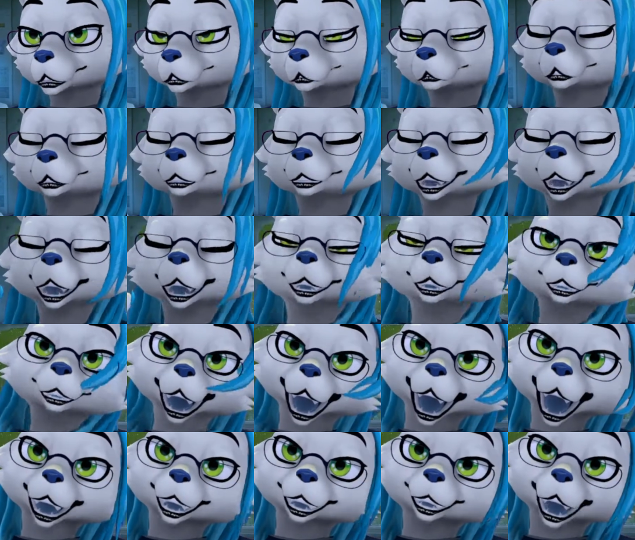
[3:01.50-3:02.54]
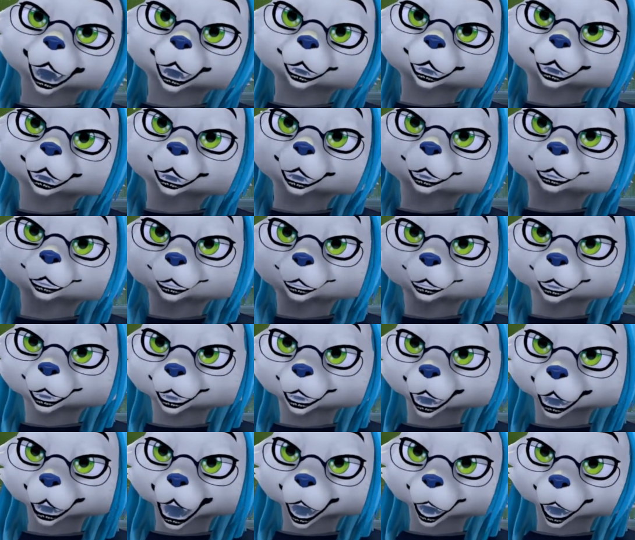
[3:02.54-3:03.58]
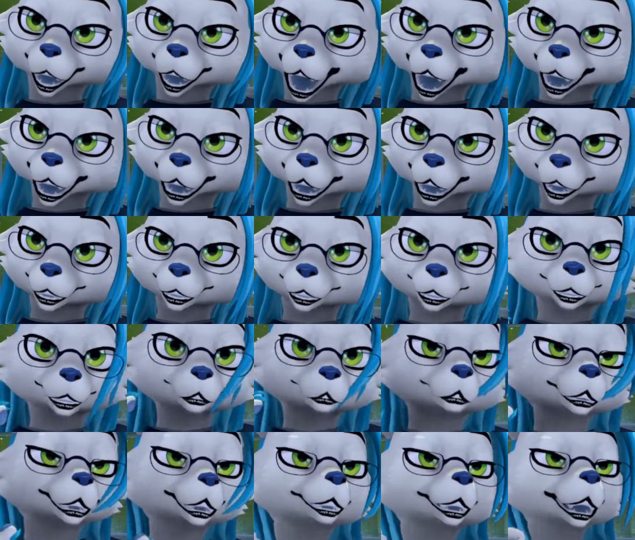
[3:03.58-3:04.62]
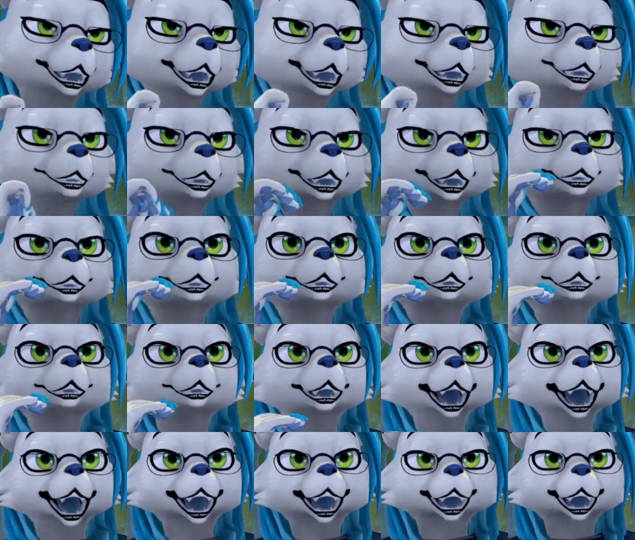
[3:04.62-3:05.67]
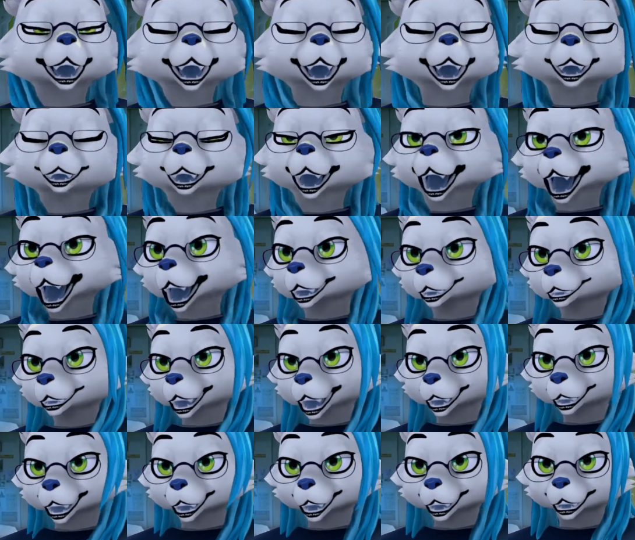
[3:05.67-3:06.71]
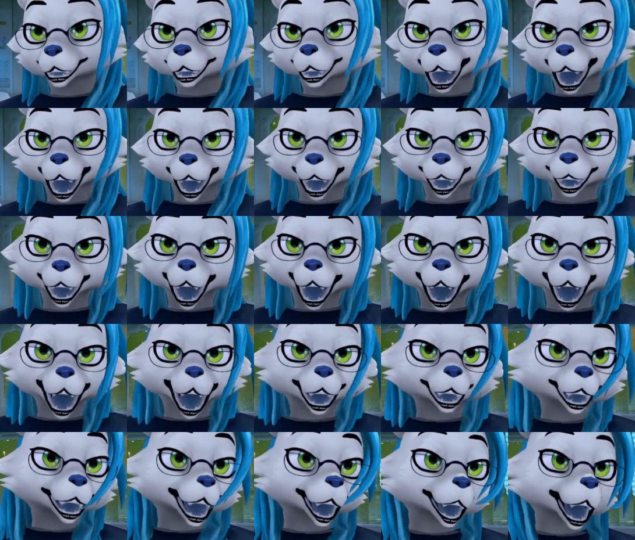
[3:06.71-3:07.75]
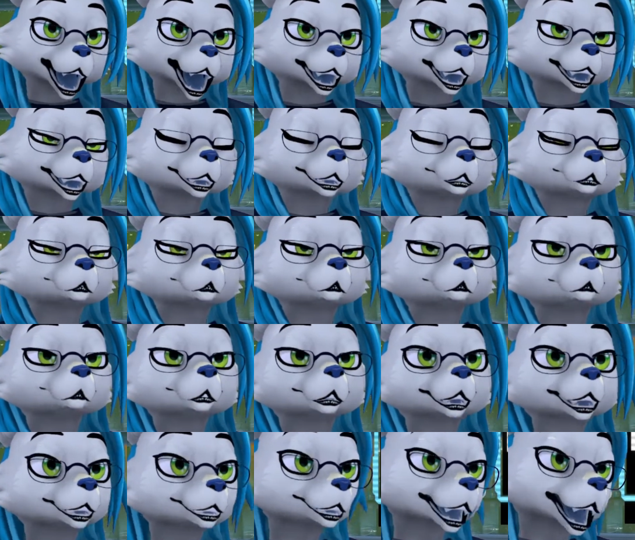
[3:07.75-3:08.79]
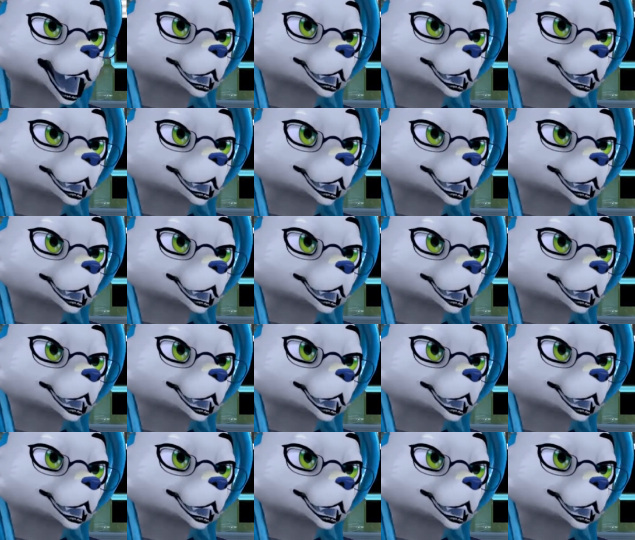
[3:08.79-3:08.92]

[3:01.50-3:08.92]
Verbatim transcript: is massages and snuggle buddies. Jesus fucking Christ, that's amazing. Like, oh god. That's the